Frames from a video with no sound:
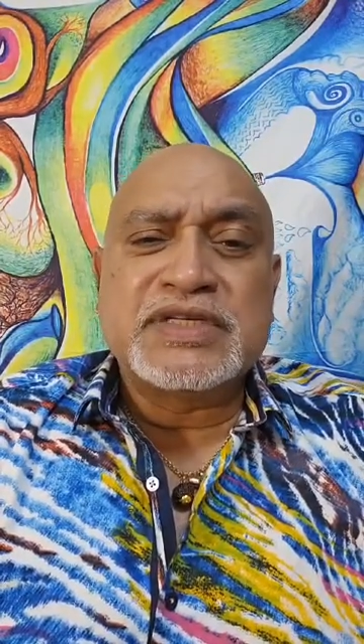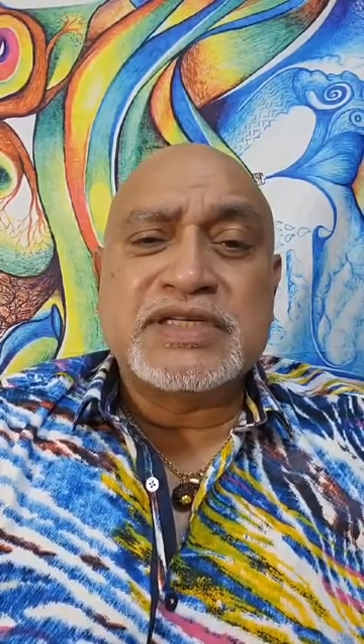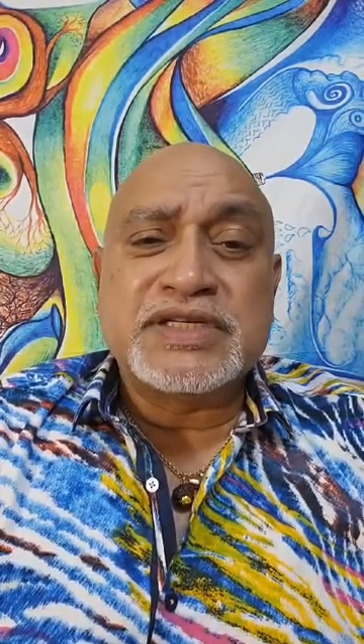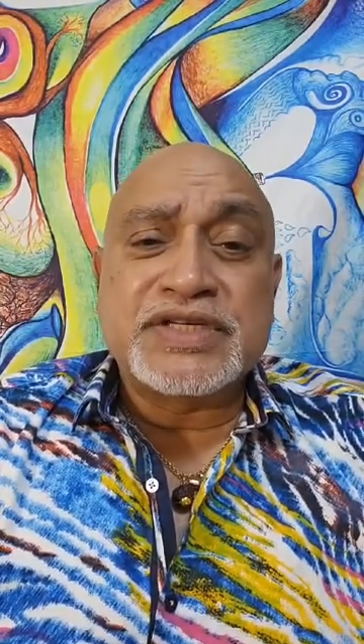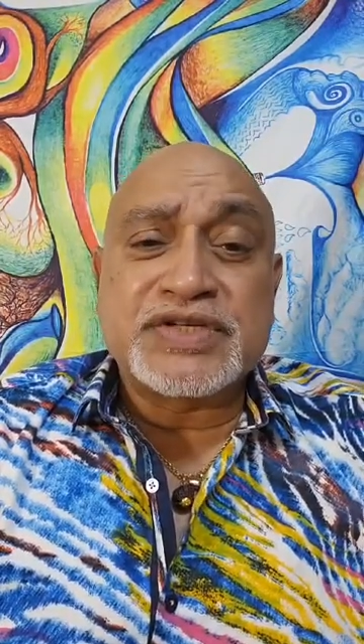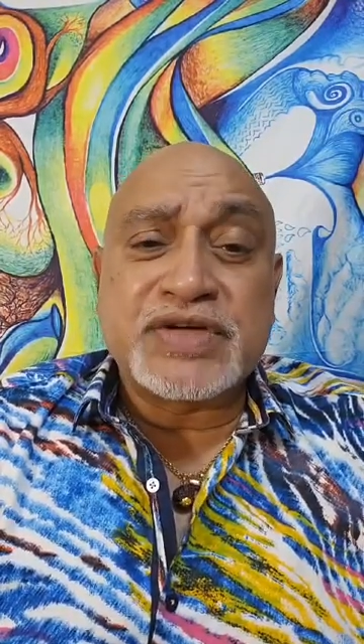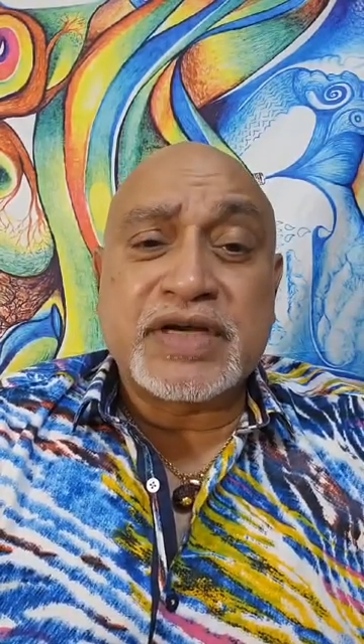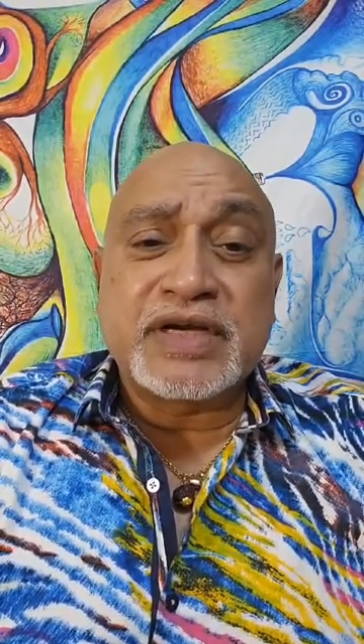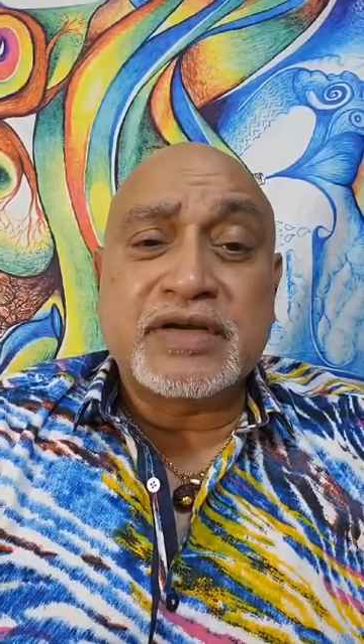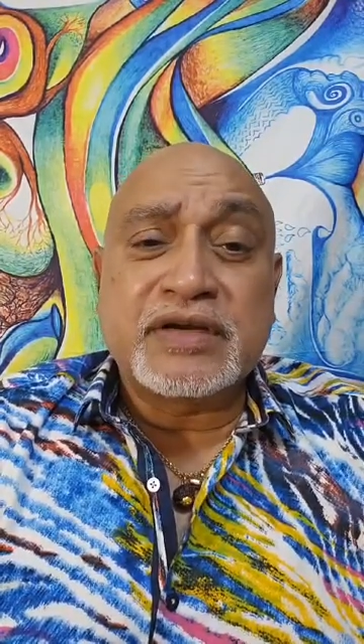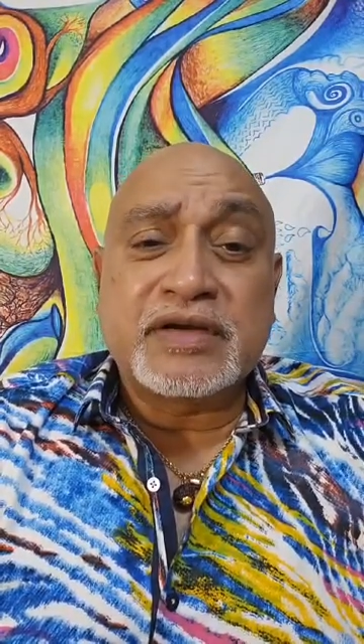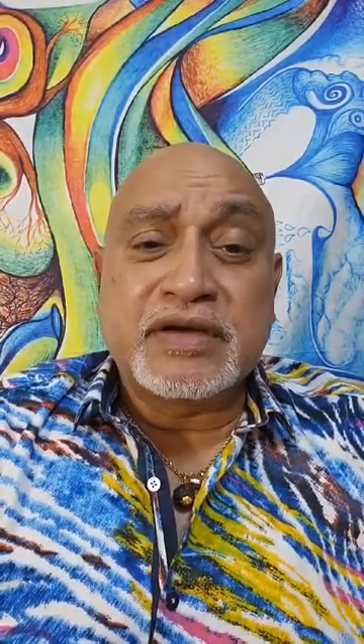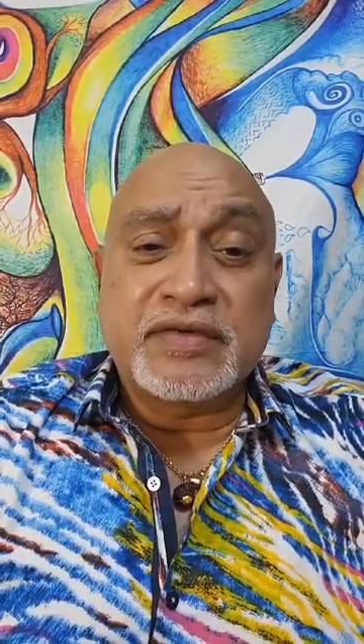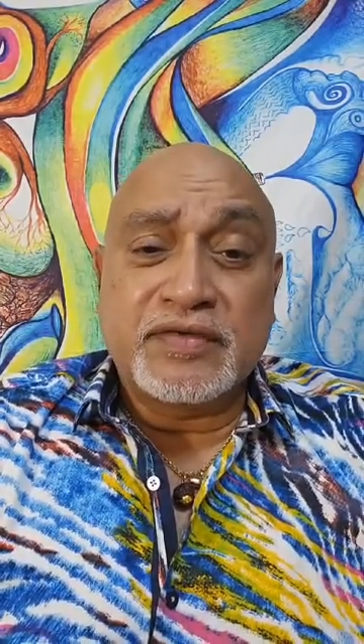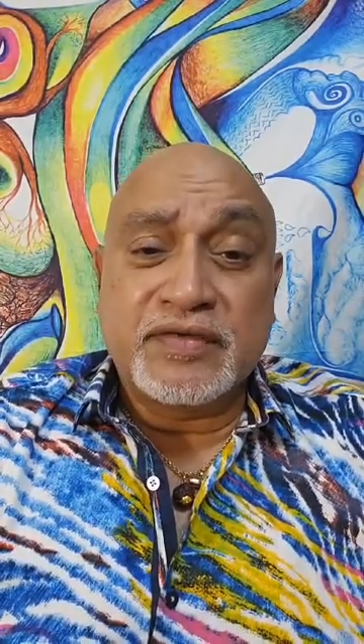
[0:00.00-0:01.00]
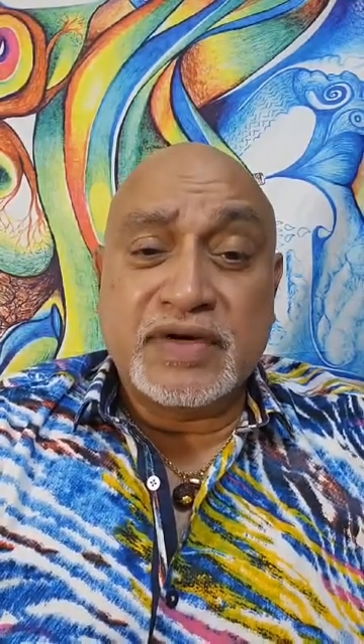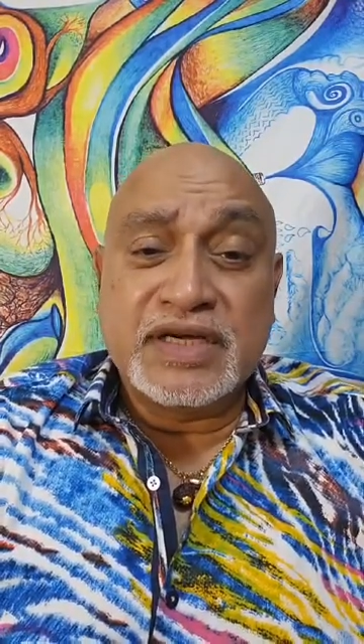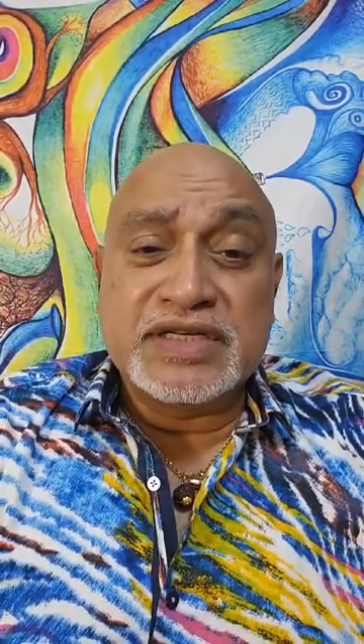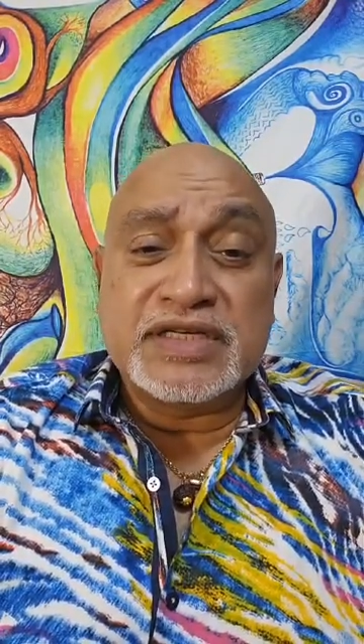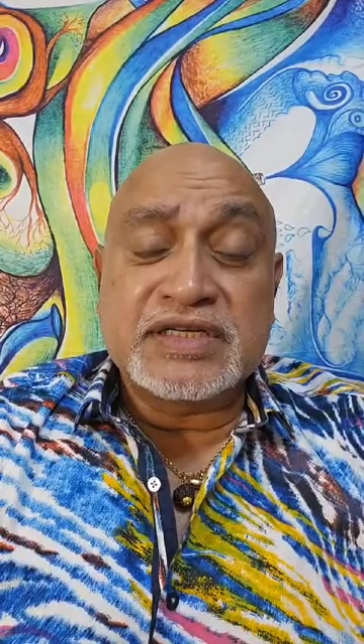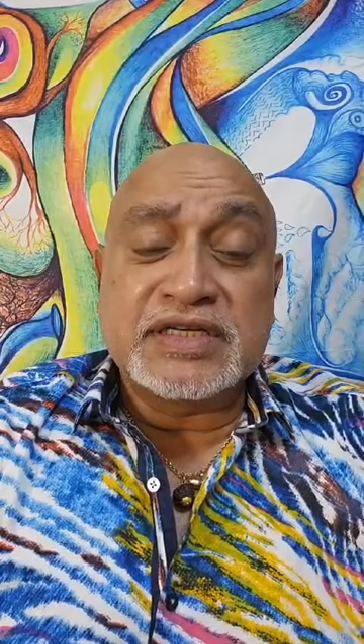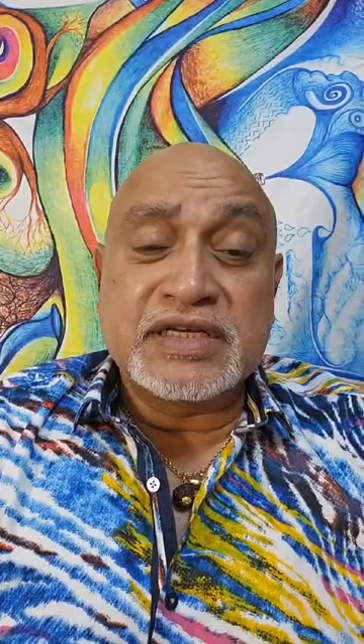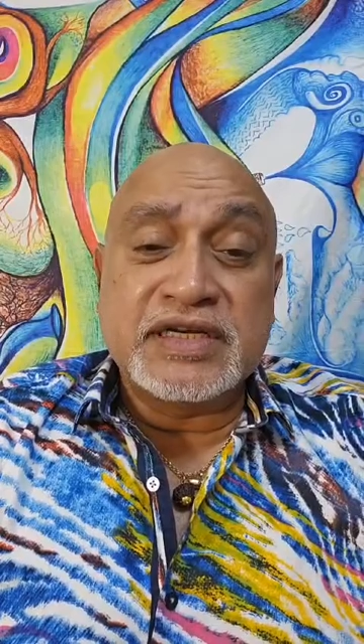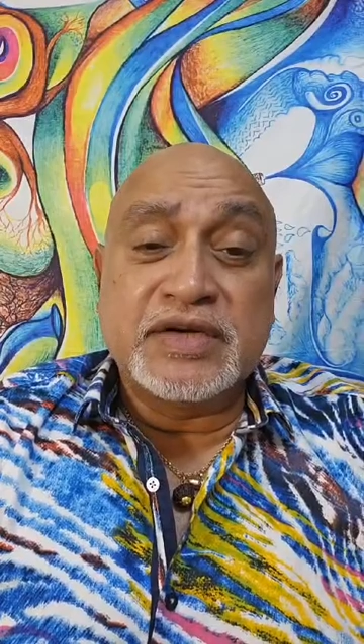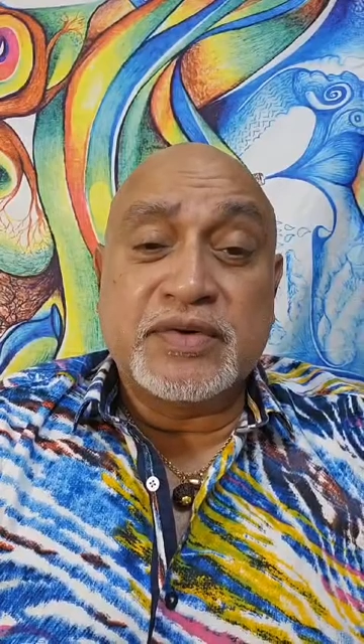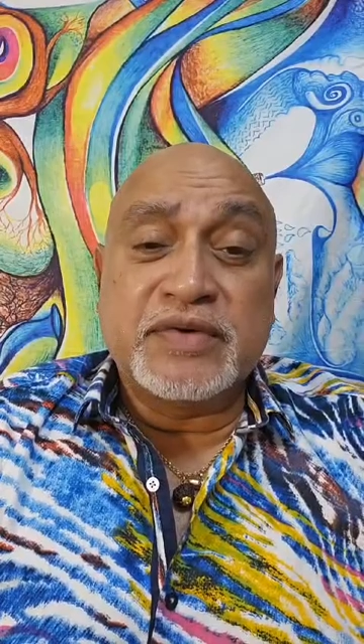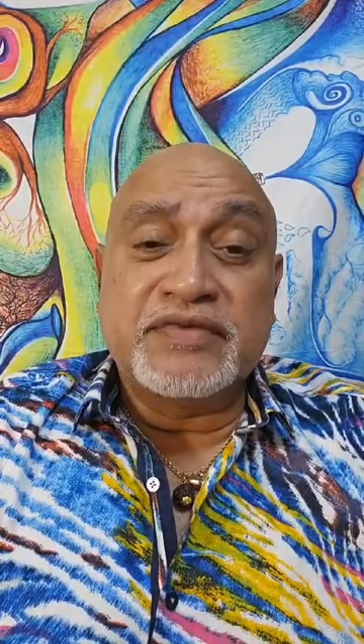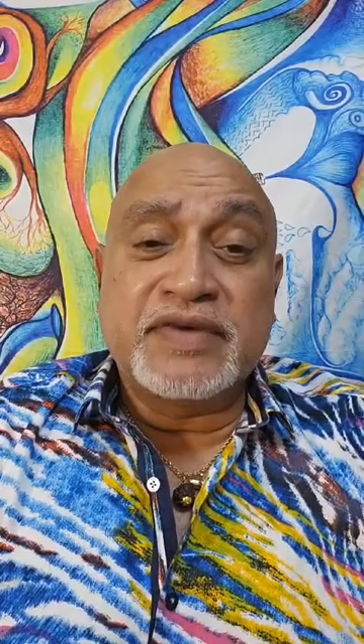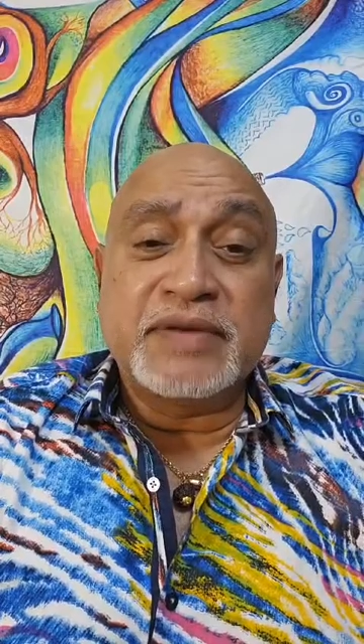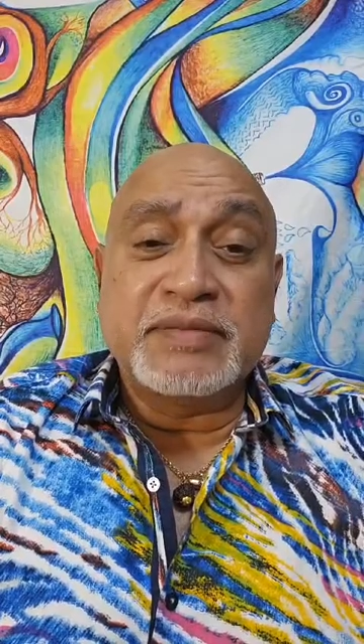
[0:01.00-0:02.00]
the strength religiously in our
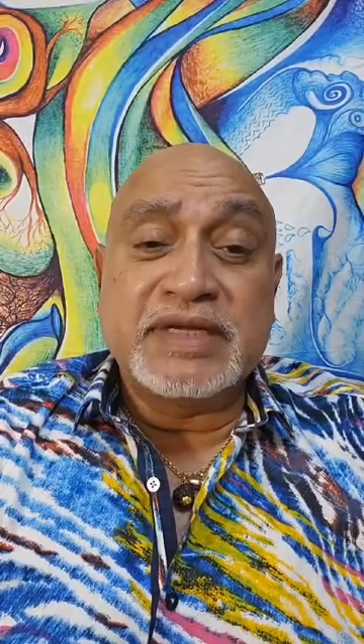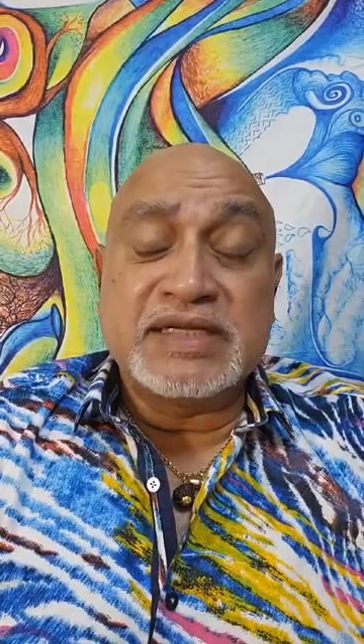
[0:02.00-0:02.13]
family,